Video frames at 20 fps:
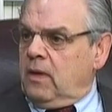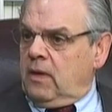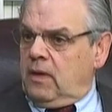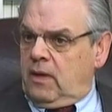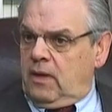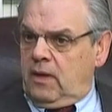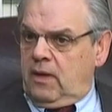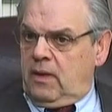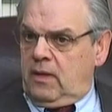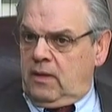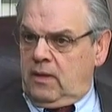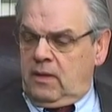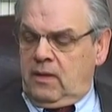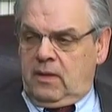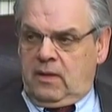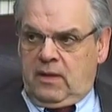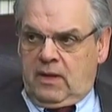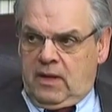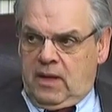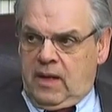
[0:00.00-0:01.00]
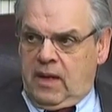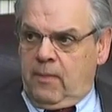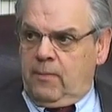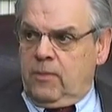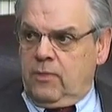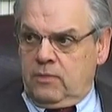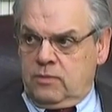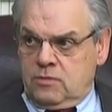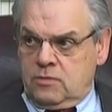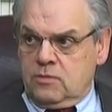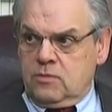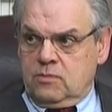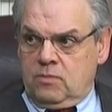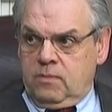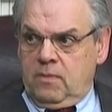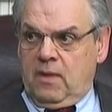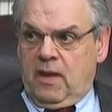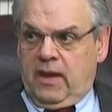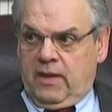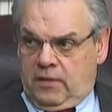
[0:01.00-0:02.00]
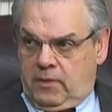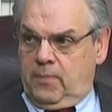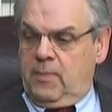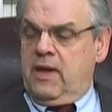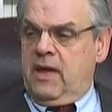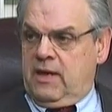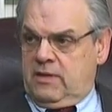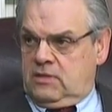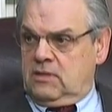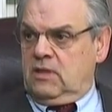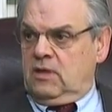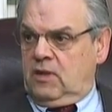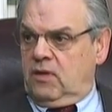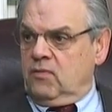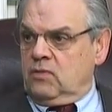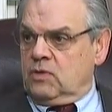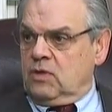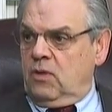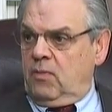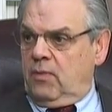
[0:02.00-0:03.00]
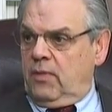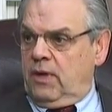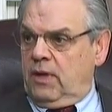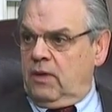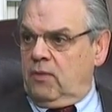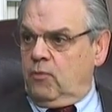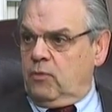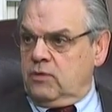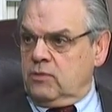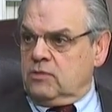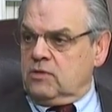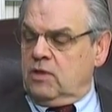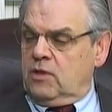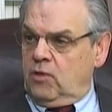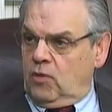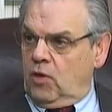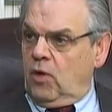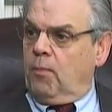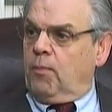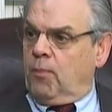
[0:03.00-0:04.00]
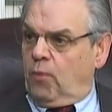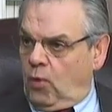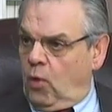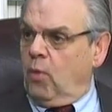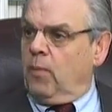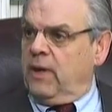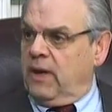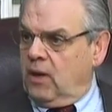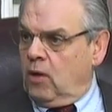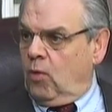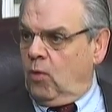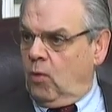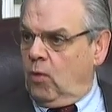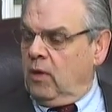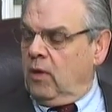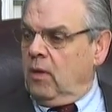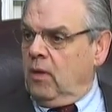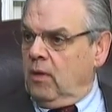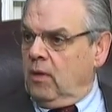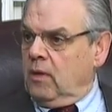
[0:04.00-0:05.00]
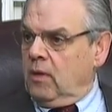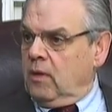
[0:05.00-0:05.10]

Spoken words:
and it happens on the passing of somebody. When you say you're going to probate a will.